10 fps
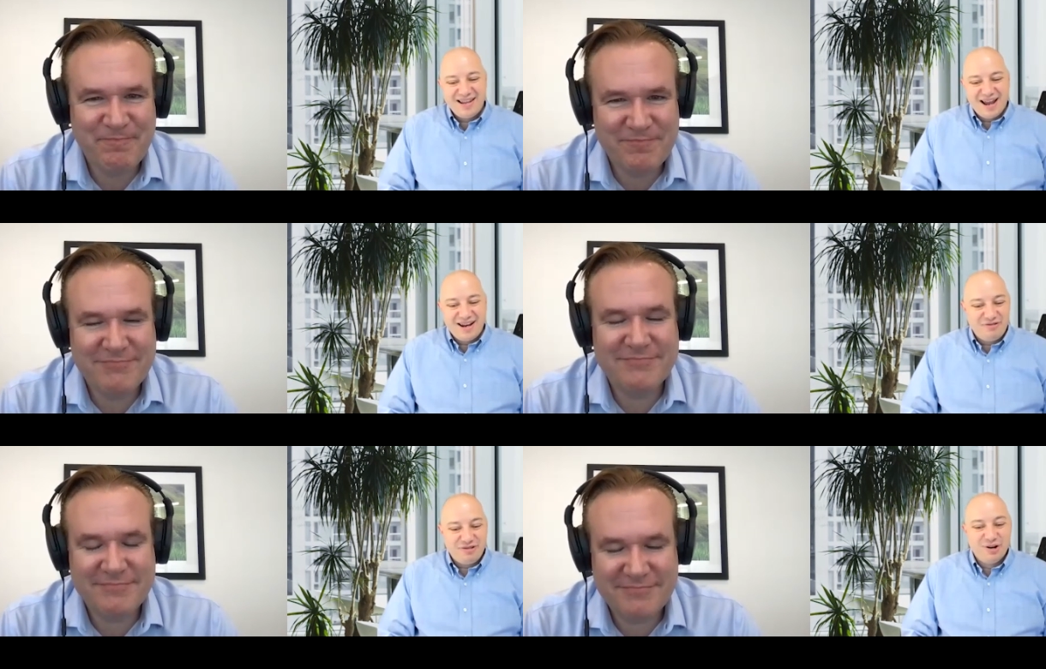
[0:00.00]
Speaker 1: and
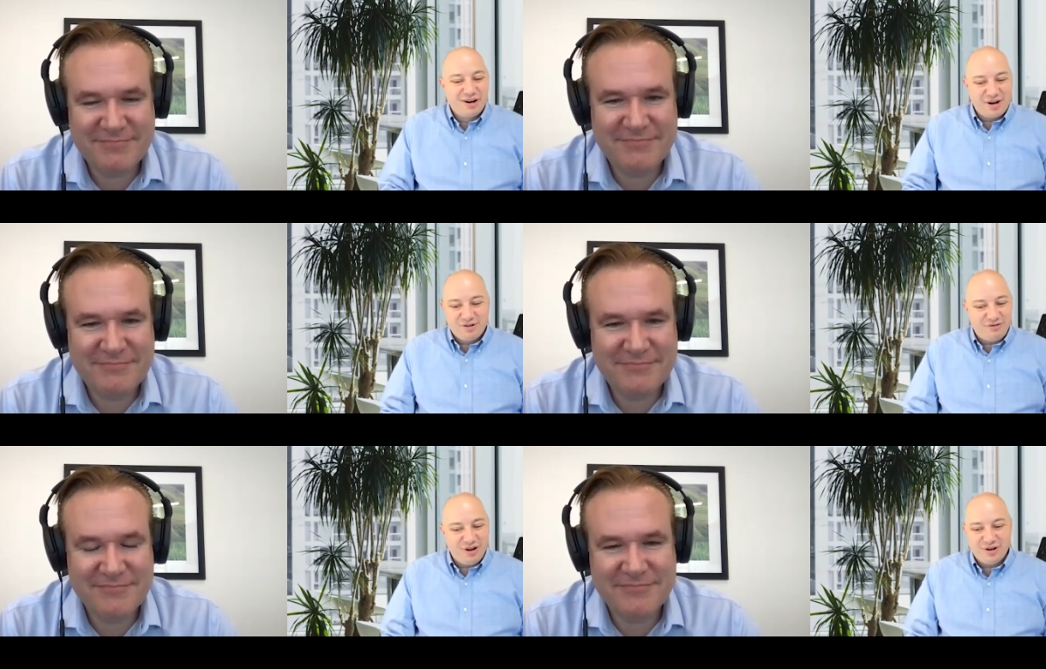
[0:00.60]
and if you look at
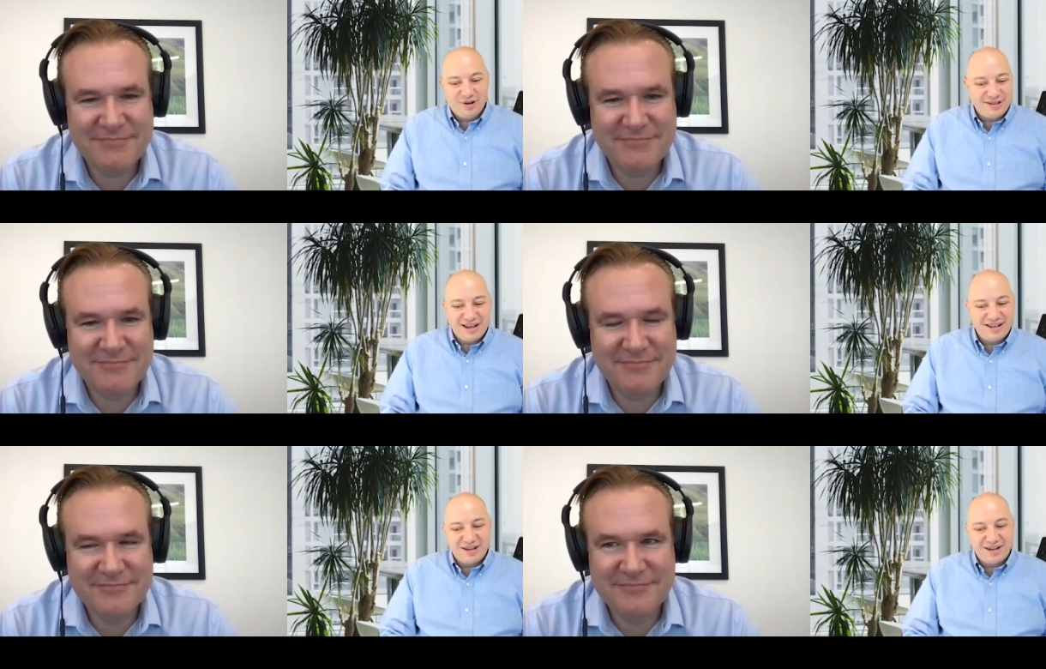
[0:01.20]
our
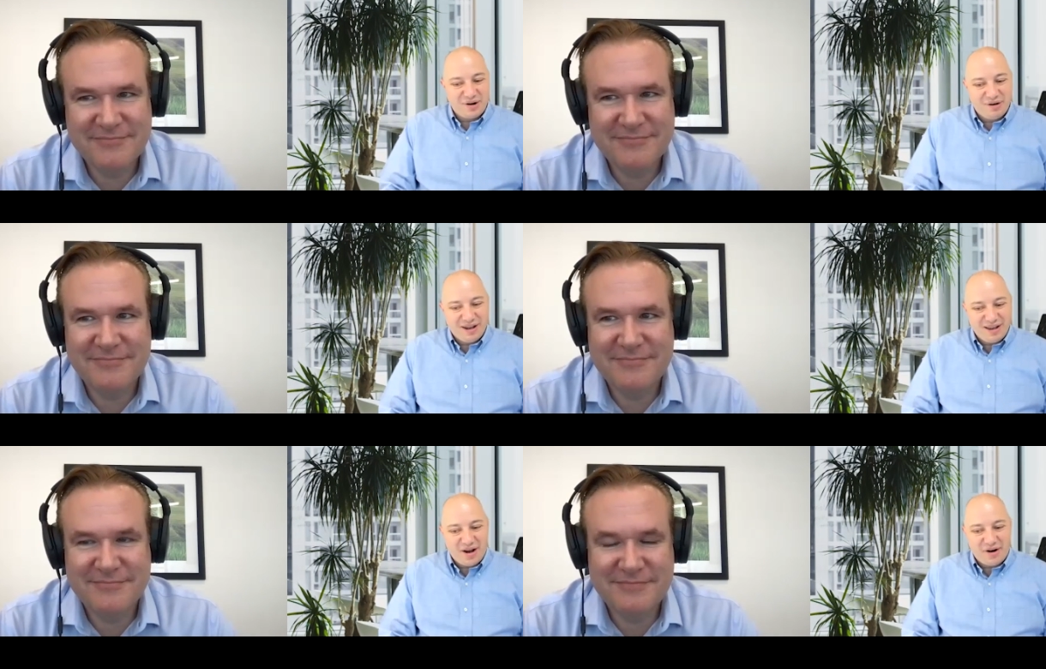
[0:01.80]
founders and you know
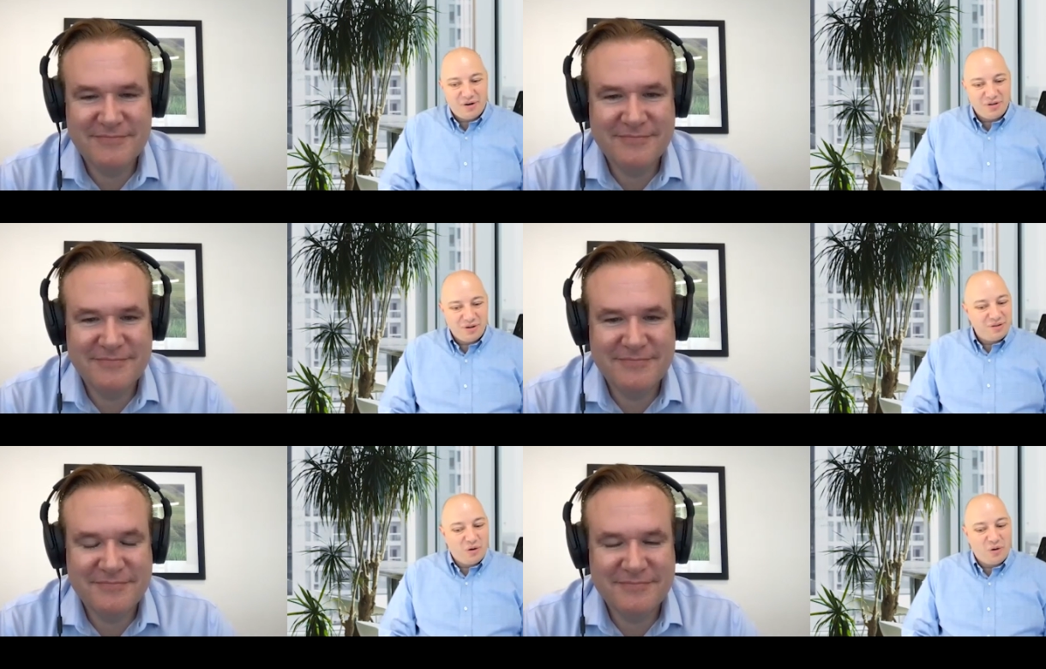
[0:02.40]
at, at our
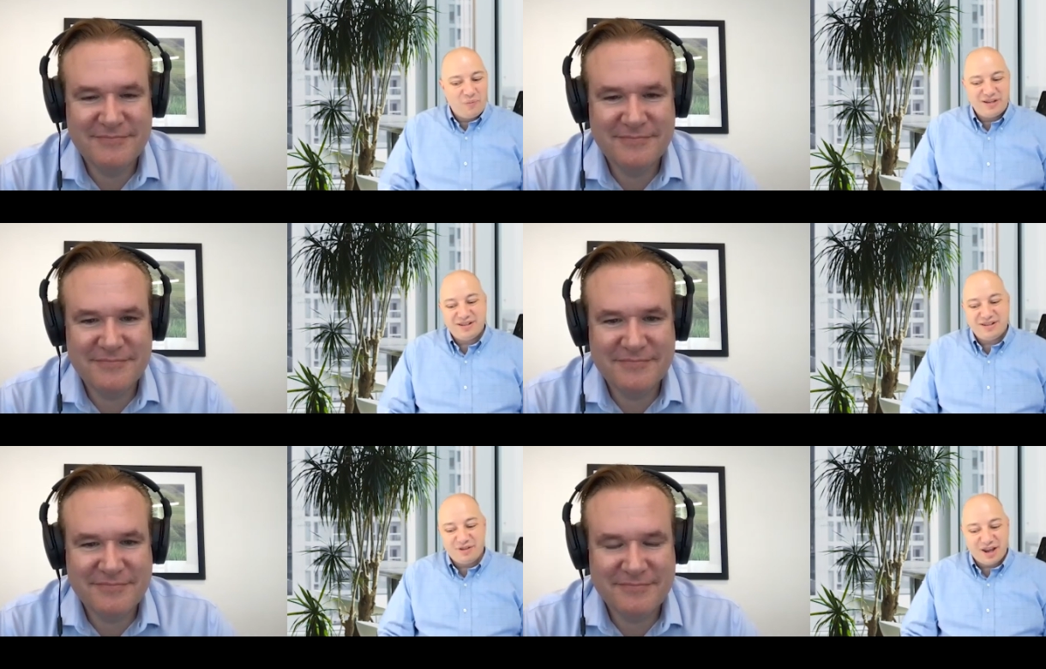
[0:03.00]
our
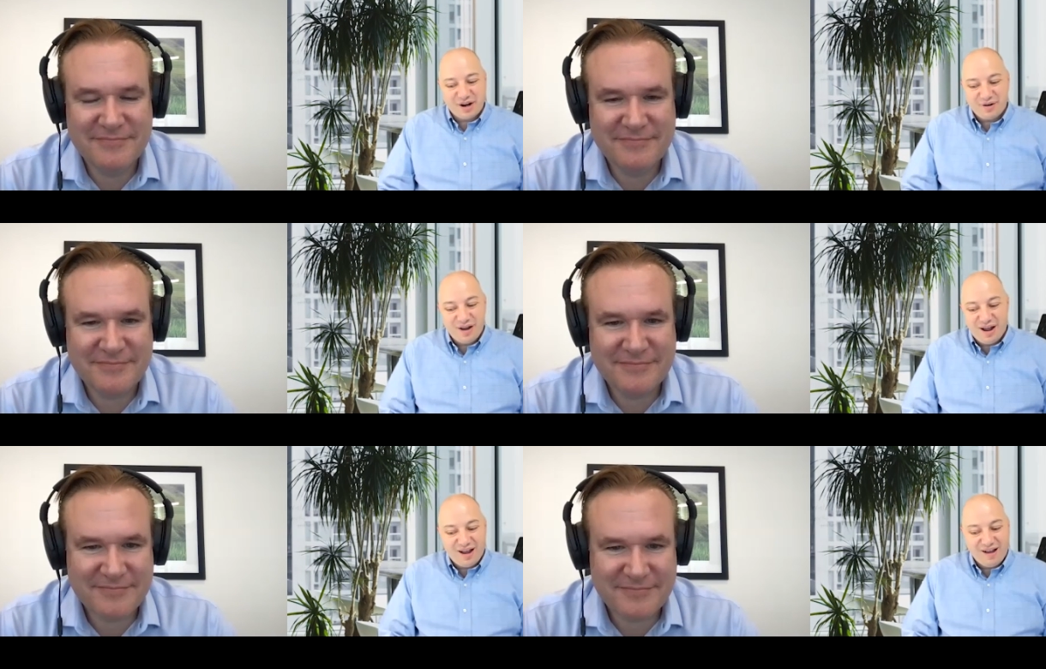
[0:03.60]
best
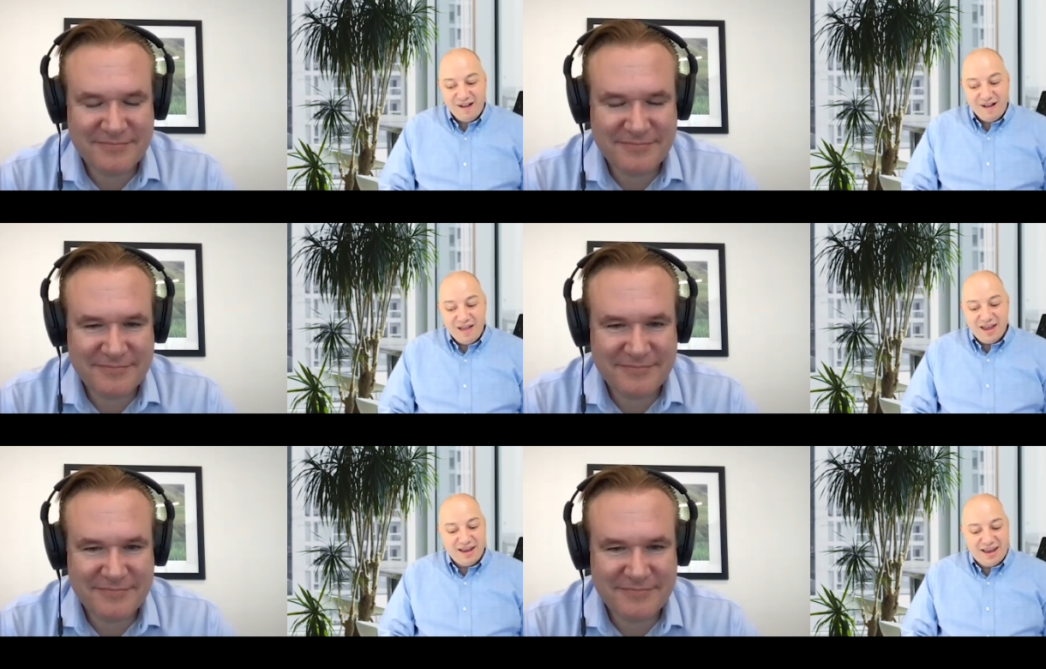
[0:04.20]
innovator uh,
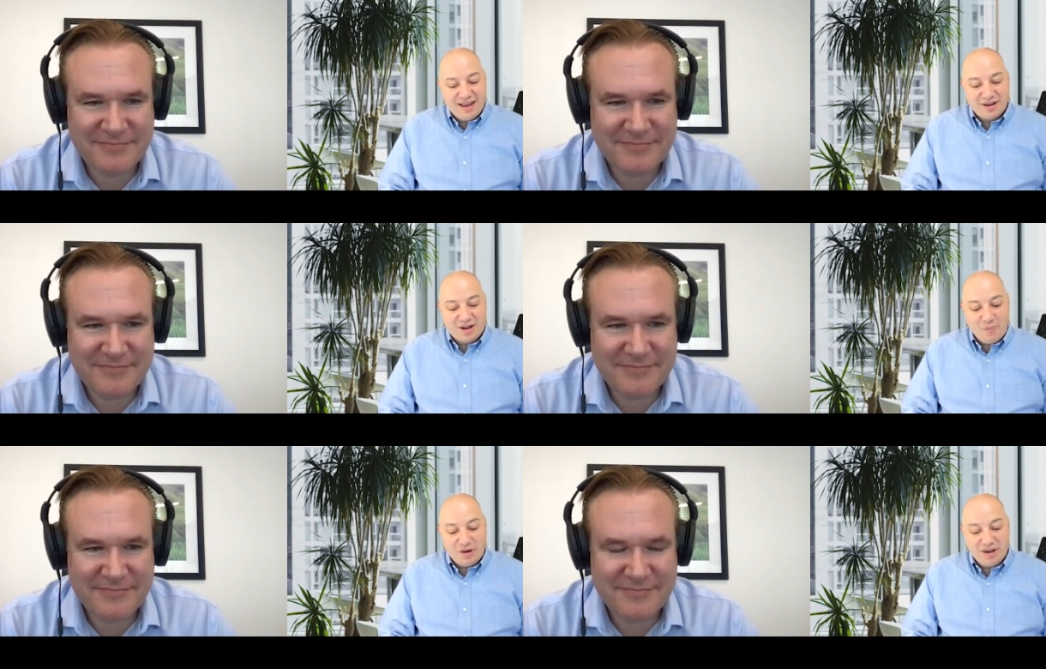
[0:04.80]
in, in,
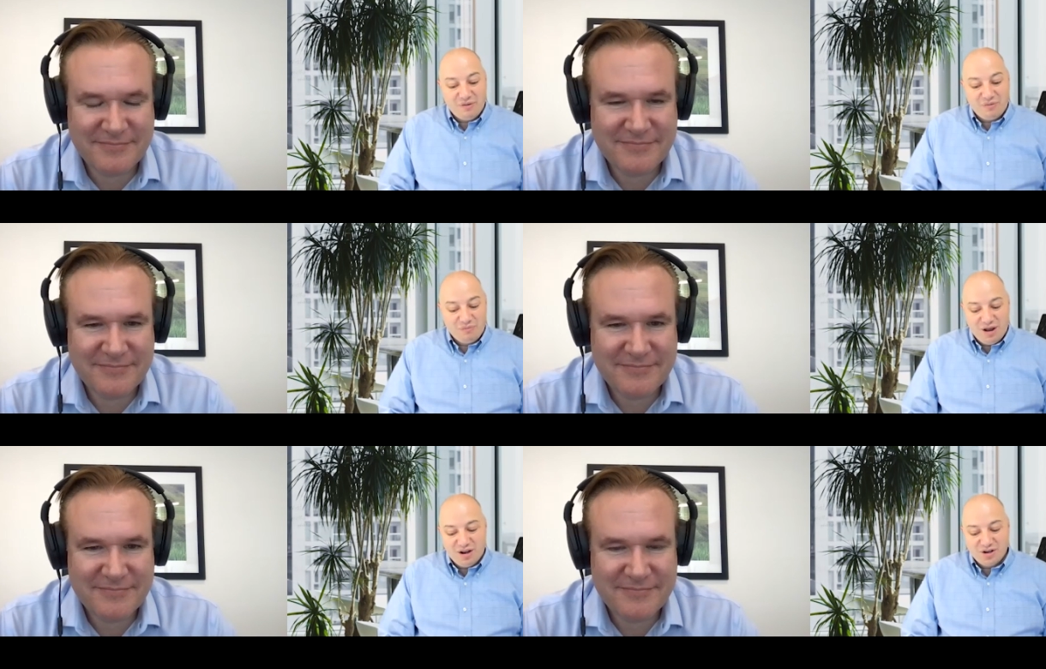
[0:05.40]
the
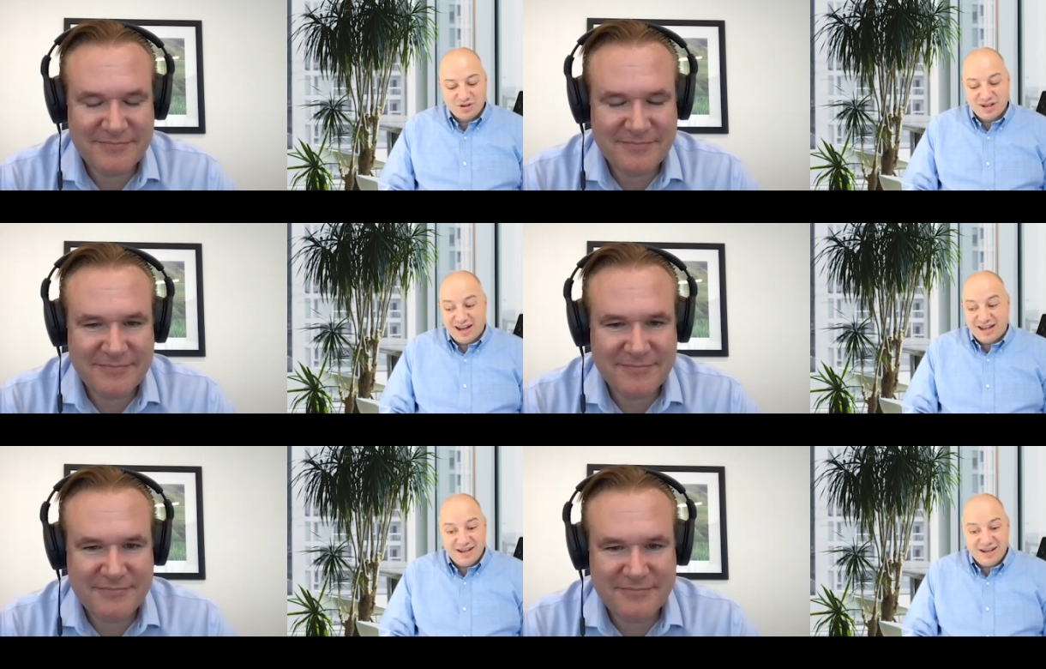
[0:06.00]
company, uh,
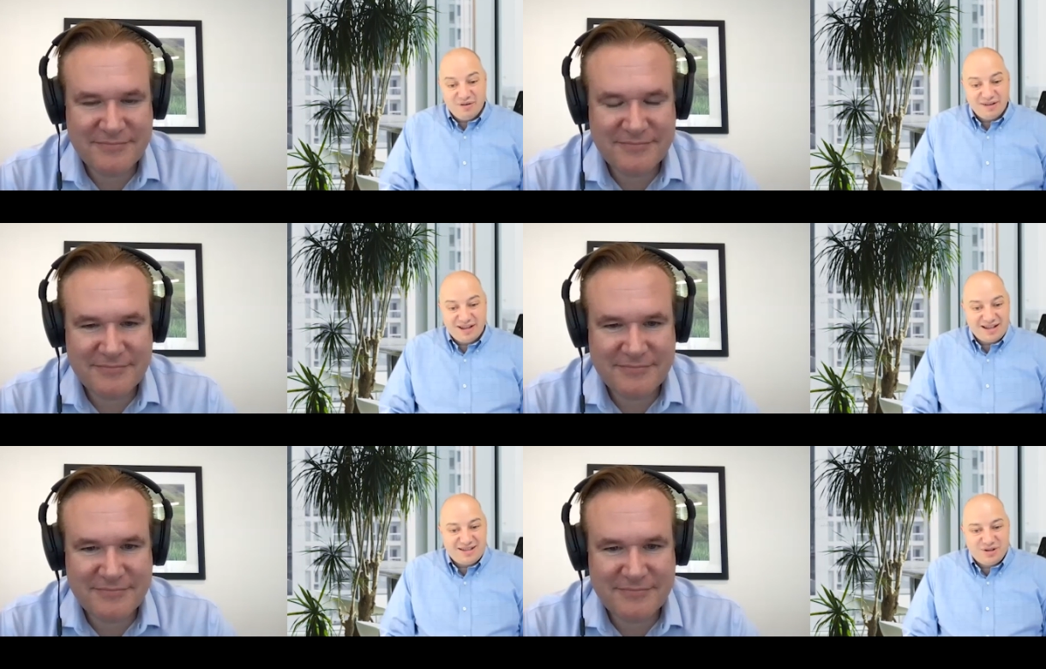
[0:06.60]
Jose Castillo,
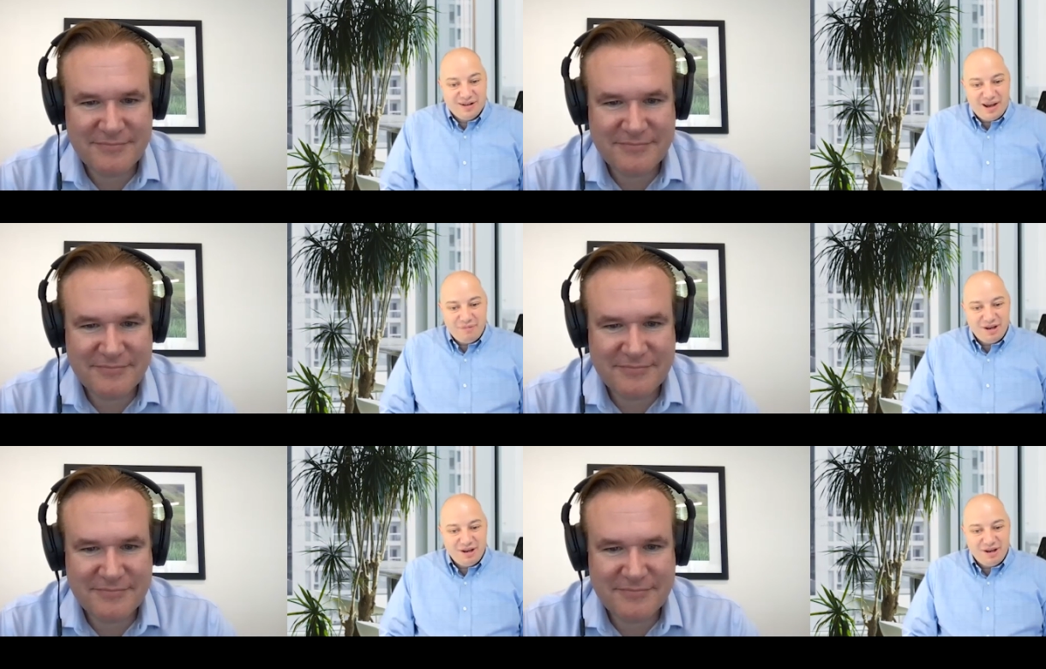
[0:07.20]
that's totally.